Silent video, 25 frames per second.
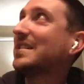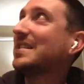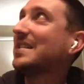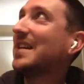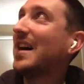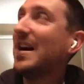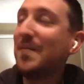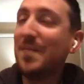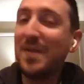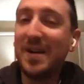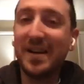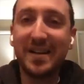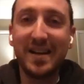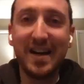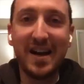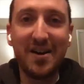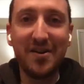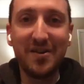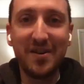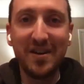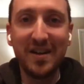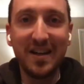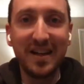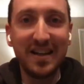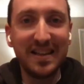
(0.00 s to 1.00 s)
time I
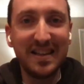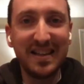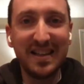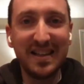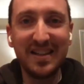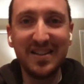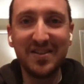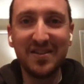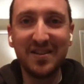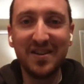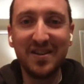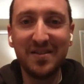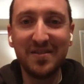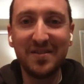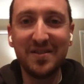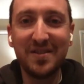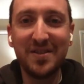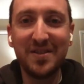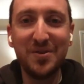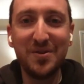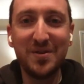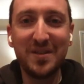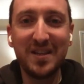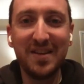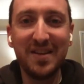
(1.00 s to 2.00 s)
counted, I think around
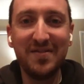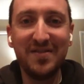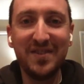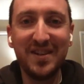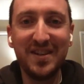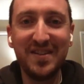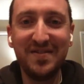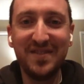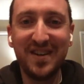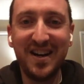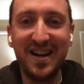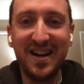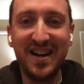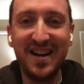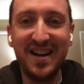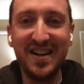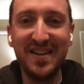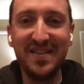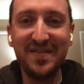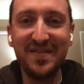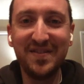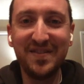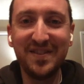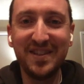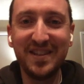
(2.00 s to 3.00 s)

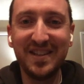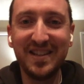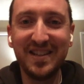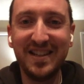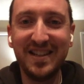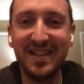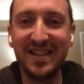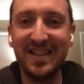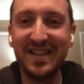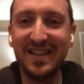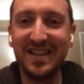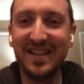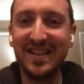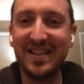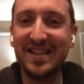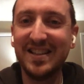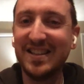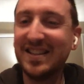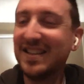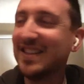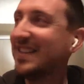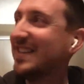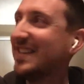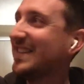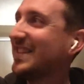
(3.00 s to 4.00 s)
275
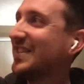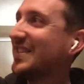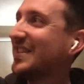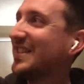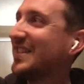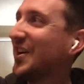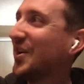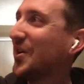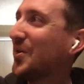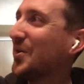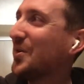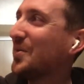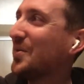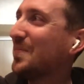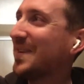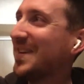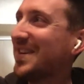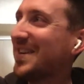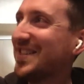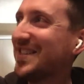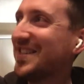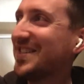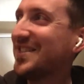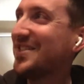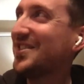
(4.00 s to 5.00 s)
total
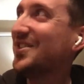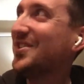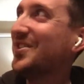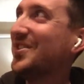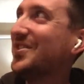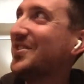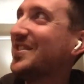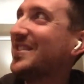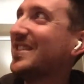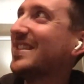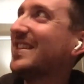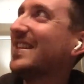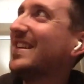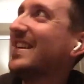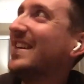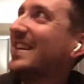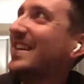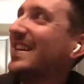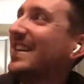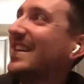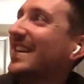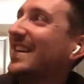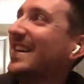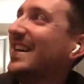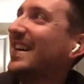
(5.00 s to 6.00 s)
pairs of shoes.
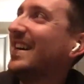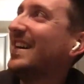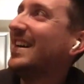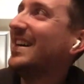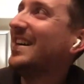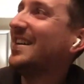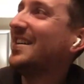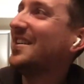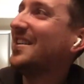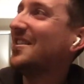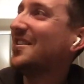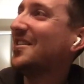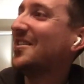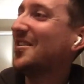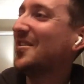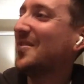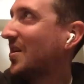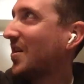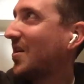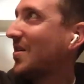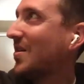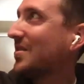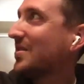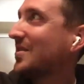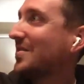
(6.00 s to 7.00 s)

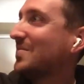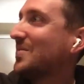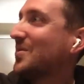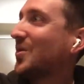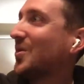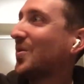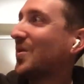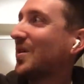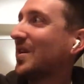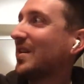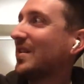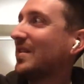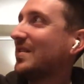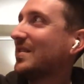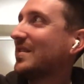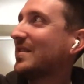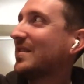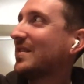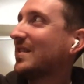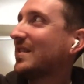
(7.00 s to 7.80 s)
Are some Jordans.